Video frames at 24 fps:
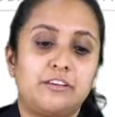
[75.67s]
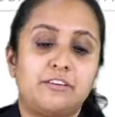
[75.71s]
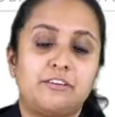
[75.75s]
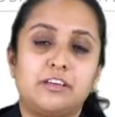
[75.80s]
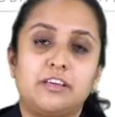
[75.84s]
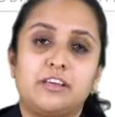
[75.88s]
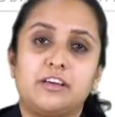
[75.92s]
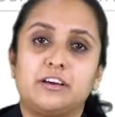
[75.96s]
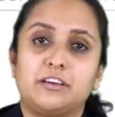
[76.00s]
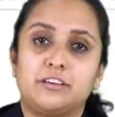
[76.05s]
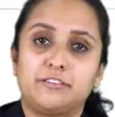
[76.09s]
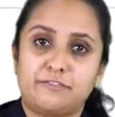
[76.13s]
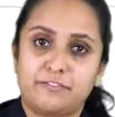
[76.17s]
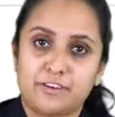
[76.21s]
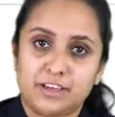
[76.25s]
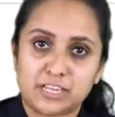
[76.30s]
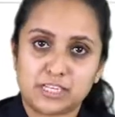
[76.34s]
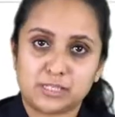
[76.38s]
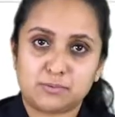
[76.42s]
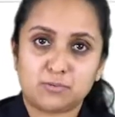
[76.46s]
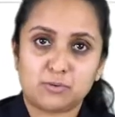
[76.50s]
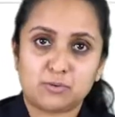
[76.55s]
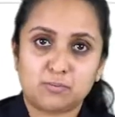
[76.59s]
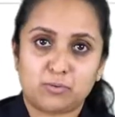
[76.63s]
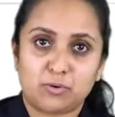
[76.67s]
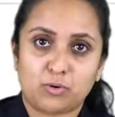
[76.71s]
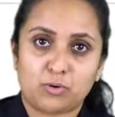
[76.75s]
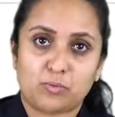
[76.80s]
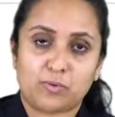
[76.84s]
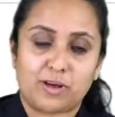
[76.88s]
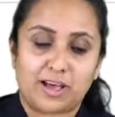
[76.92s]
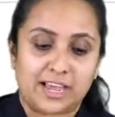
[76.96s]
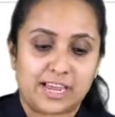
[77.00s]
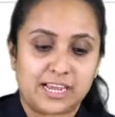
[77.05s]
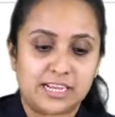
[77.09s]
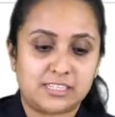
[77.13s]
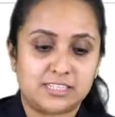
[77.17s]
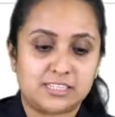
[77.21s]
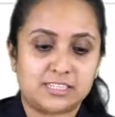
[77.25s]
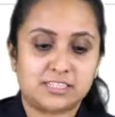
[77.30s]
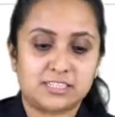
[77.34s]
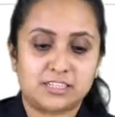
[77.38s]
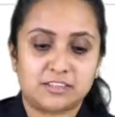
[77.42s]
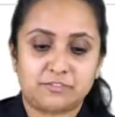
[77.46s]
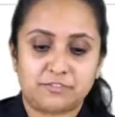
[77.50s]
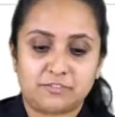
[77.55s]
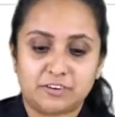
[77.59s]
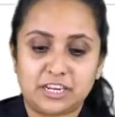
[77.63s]
Here Facebook provides us
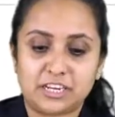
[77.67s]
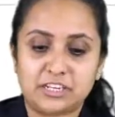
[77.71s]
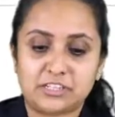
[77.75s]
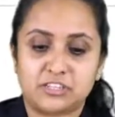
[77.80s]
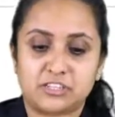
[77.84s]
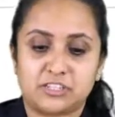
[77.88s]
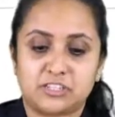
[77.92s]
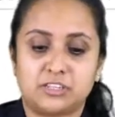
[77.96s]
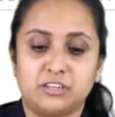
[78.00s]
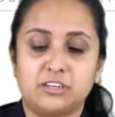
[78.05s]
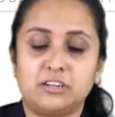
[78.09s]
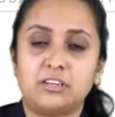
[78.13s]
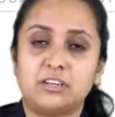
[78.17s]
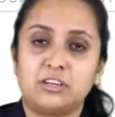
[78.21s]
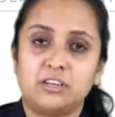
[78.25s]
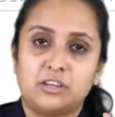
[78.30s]
a feature